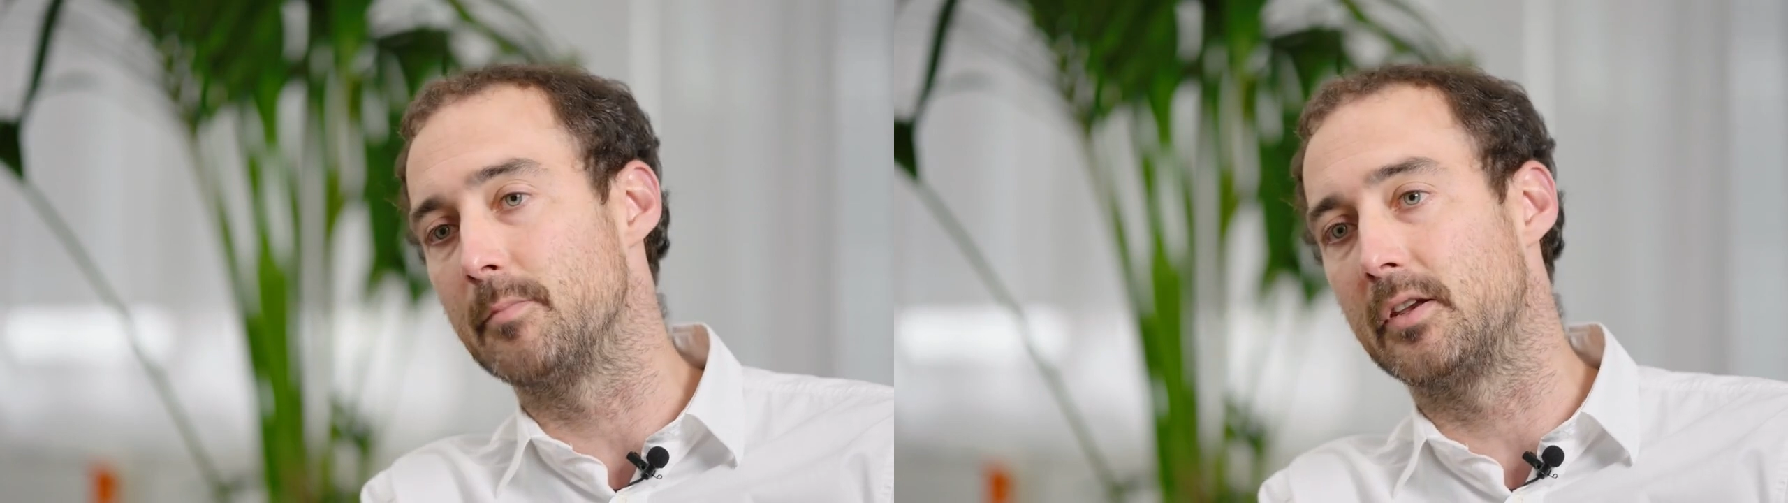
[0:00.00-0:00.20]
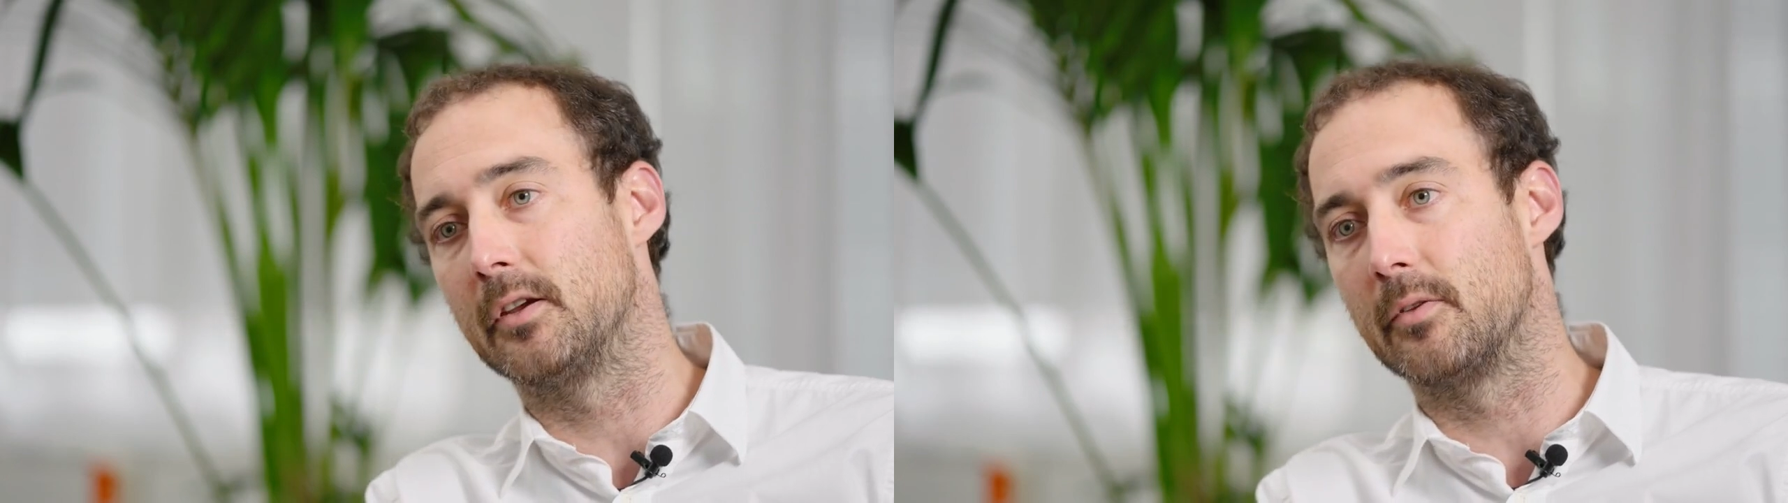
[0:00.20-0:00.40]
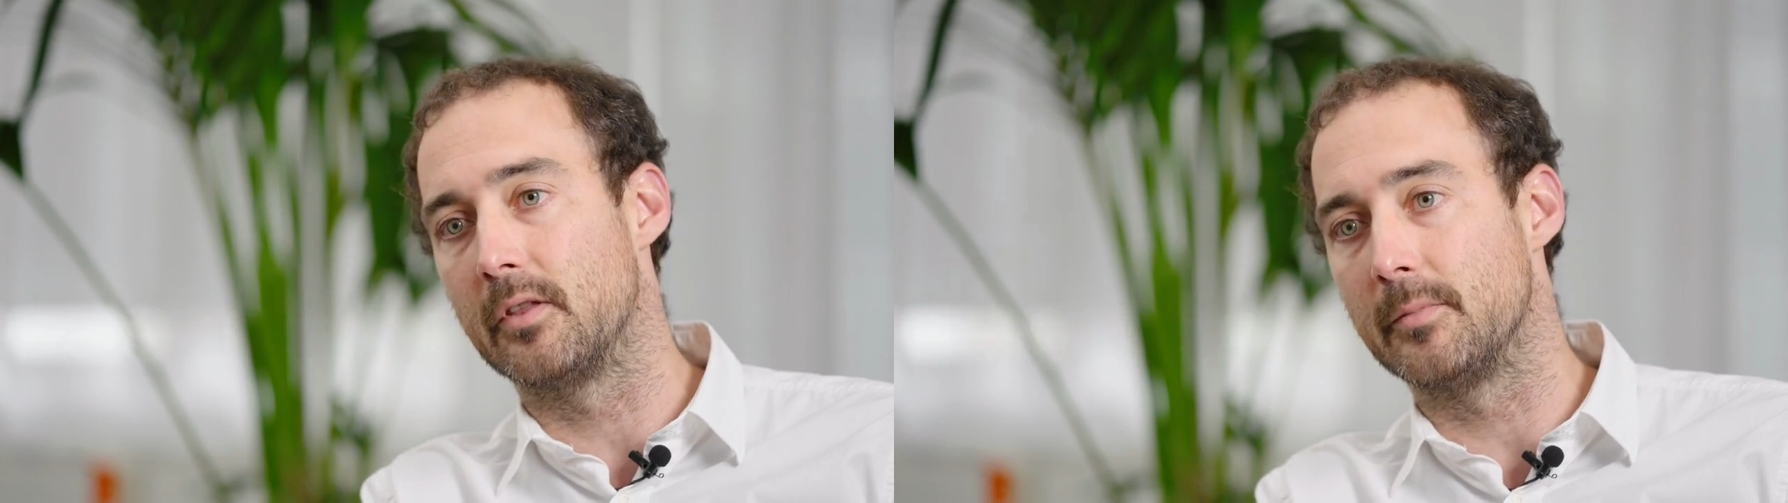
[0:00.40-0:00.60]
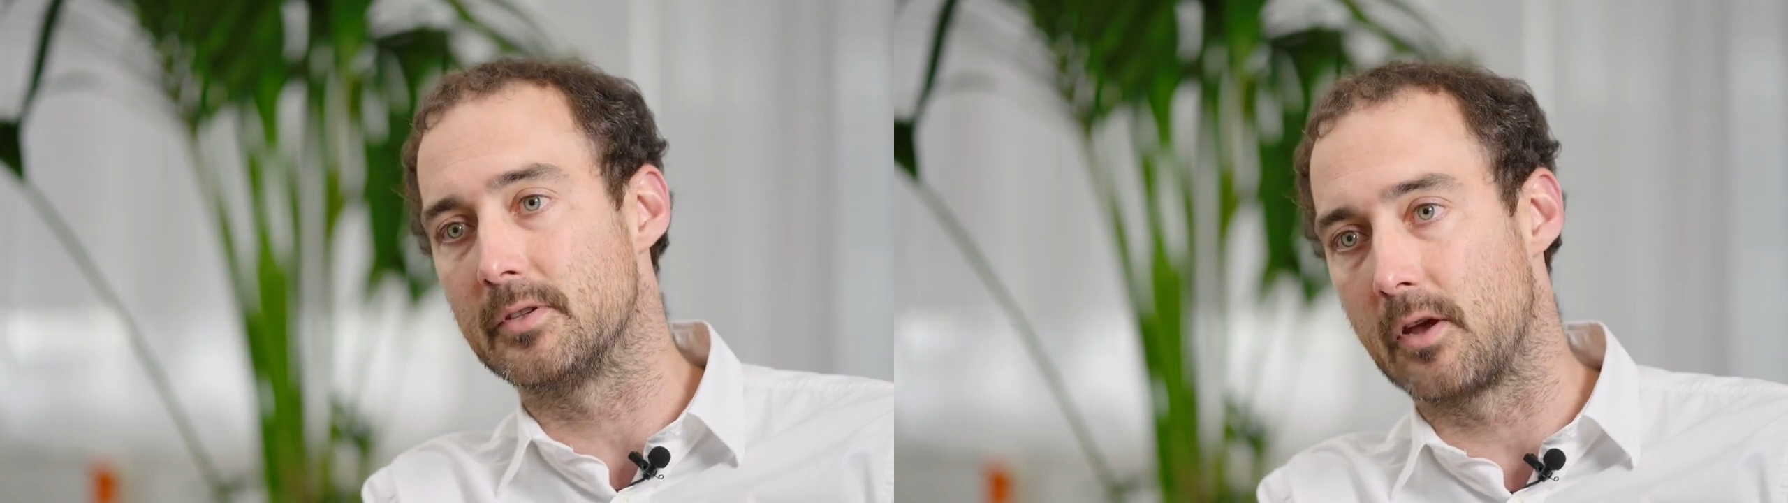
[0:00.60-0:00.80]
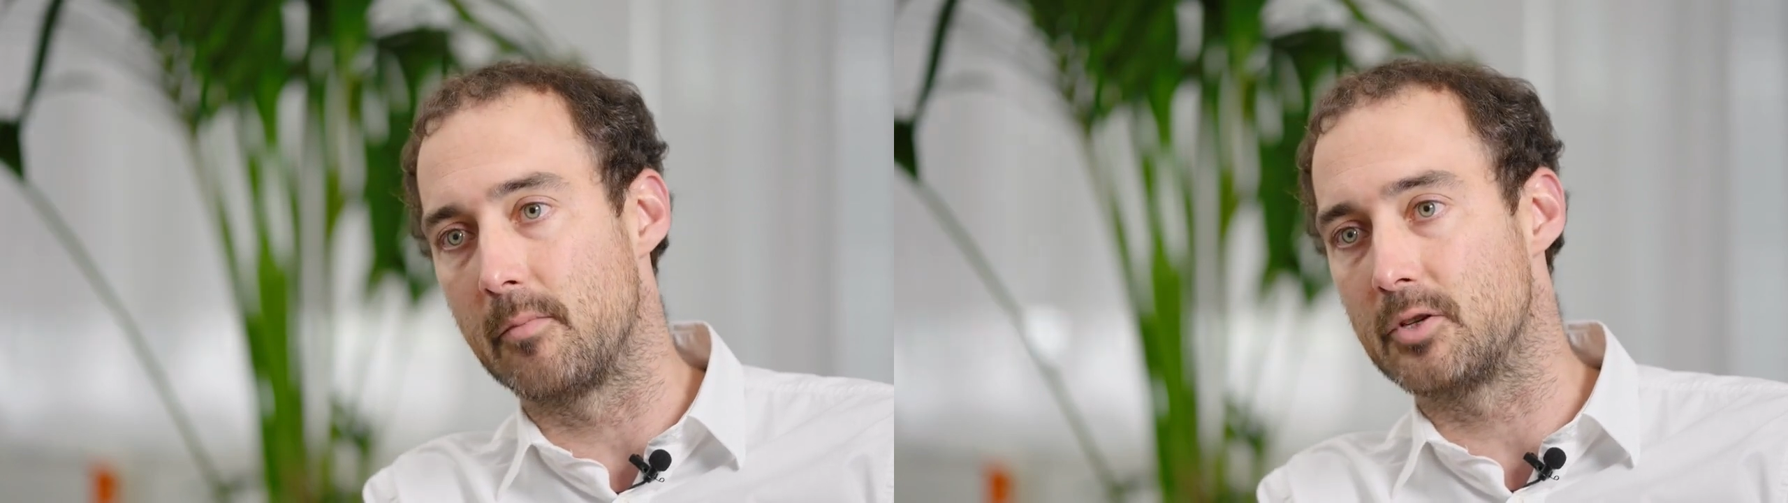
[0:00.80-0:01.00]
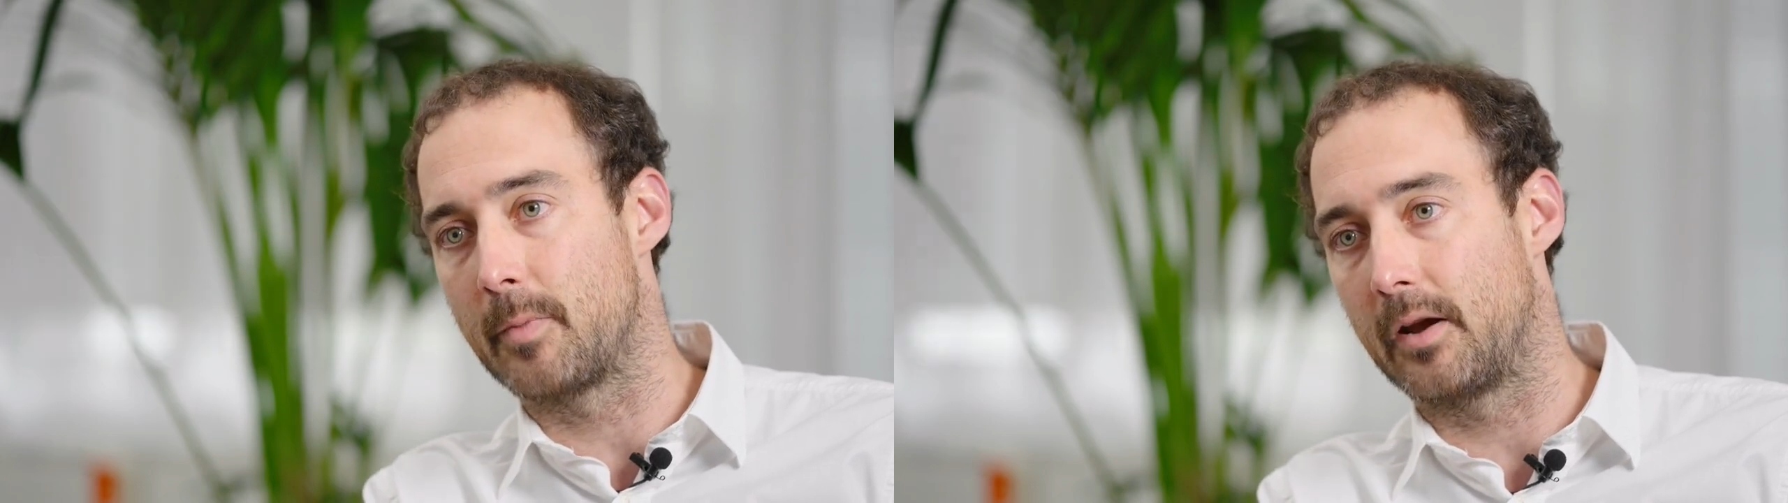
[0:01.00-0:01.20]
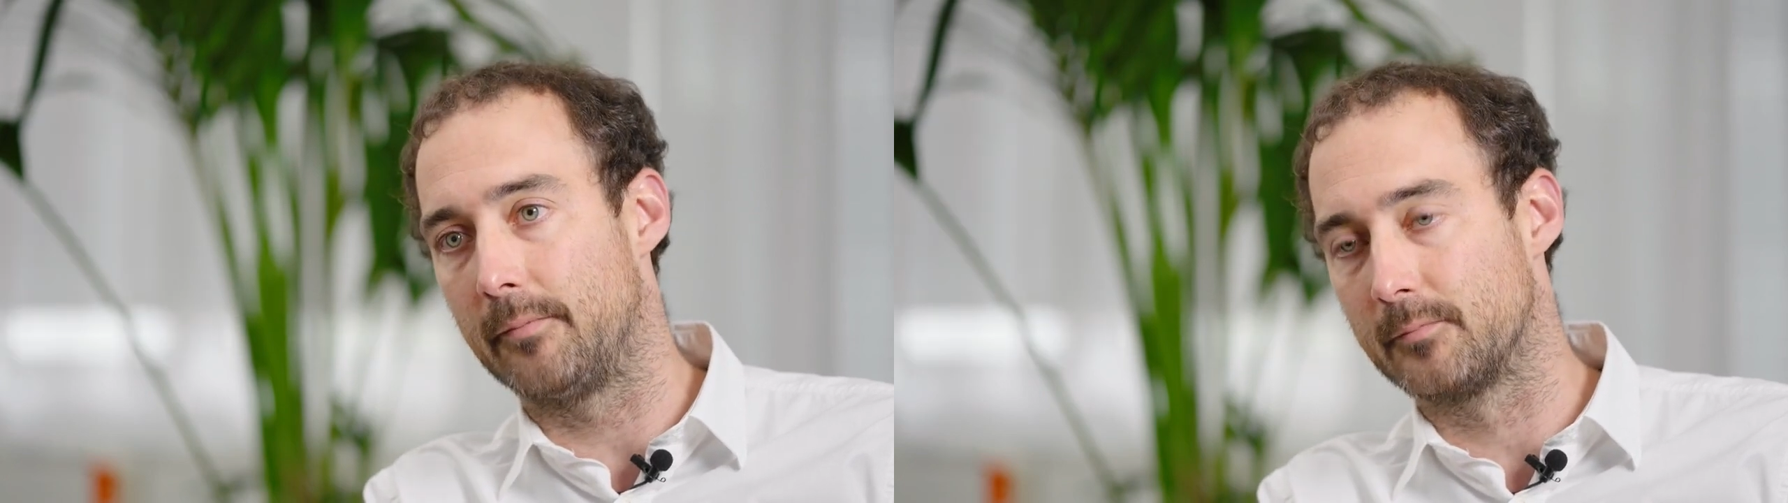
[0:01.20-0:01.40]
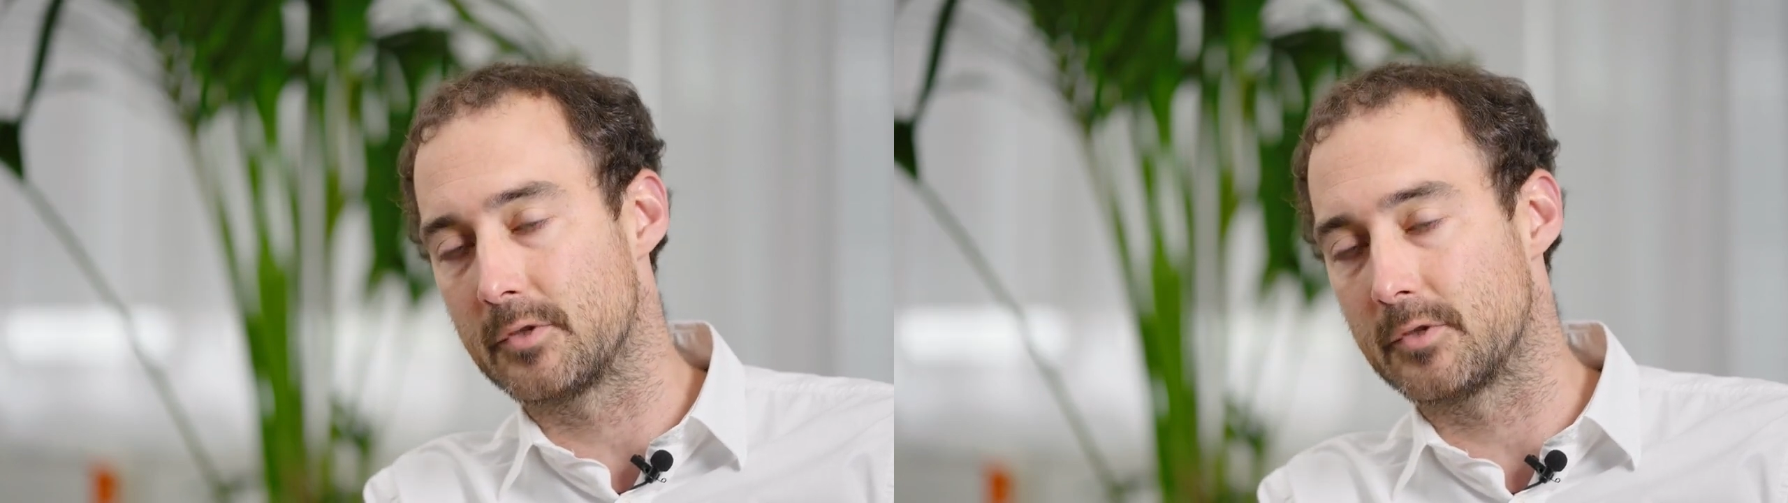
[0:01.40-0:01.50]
meeting with them is so much better.